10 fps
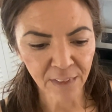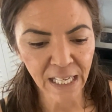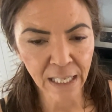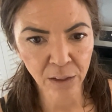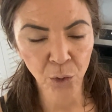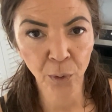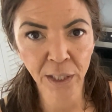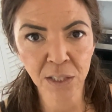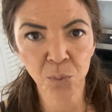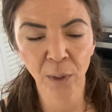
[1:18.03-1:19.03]
the
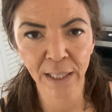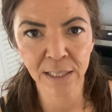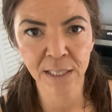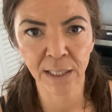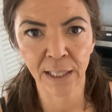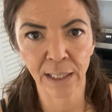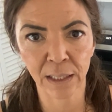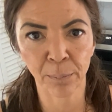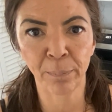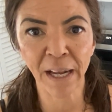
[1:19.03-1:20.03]
quickest way to
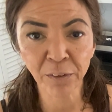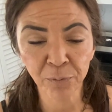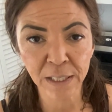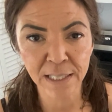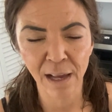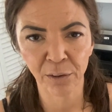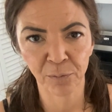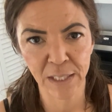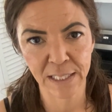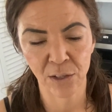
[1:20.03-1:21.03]
get the benefits out
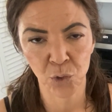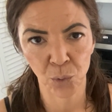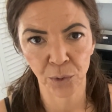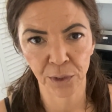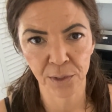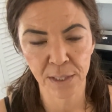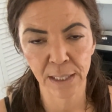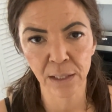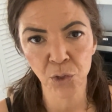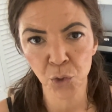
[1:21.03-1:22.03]
of essential oils
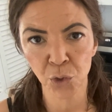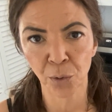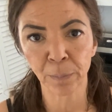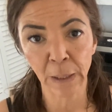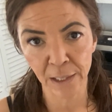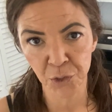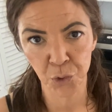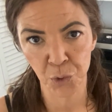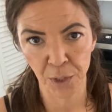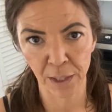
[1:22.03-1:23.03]
into your
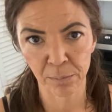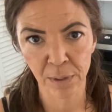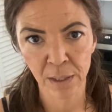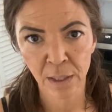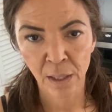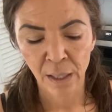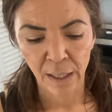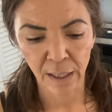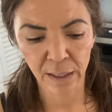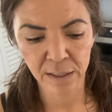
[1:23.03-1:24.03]
bloodstream
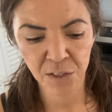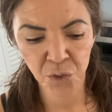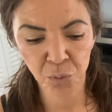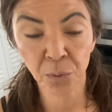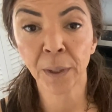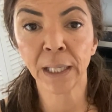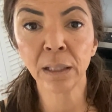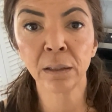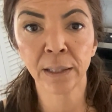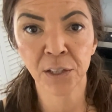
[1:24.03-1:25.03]
is through
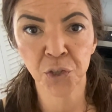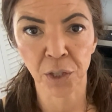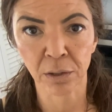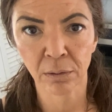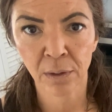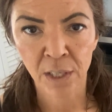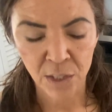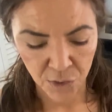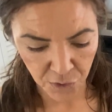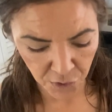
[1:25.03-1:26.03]
inhalation.
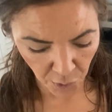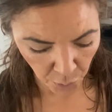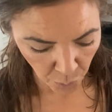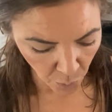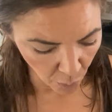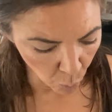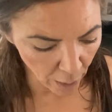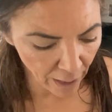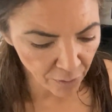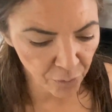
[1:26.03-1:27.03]
So
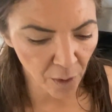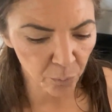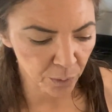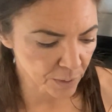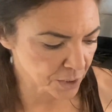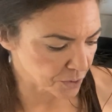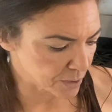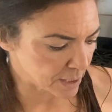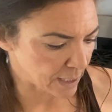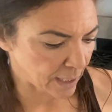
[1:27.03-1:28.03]
what I thought we would do
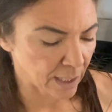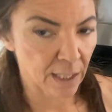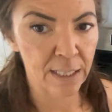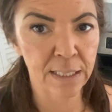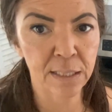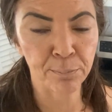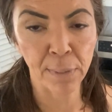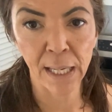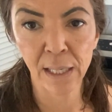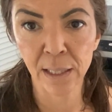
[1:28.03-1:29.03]
today is
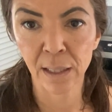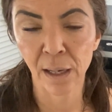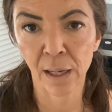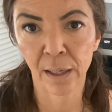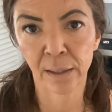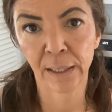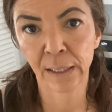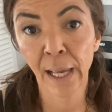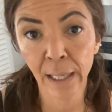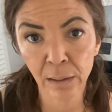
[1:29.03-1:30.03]
make
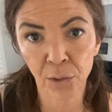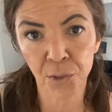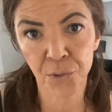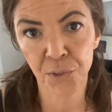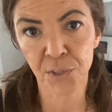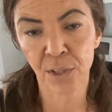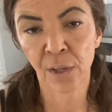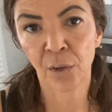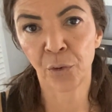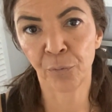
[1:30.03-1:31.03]
inhalers.
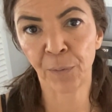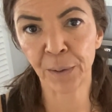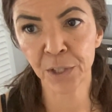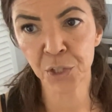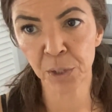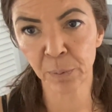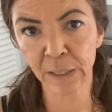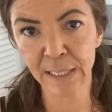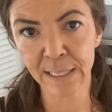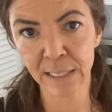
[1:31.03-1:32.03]
They're very cheap
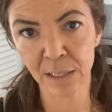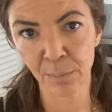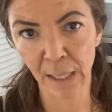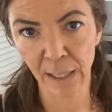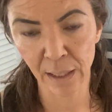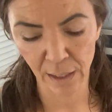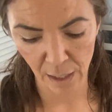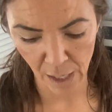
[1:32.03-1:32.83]
and easy to make.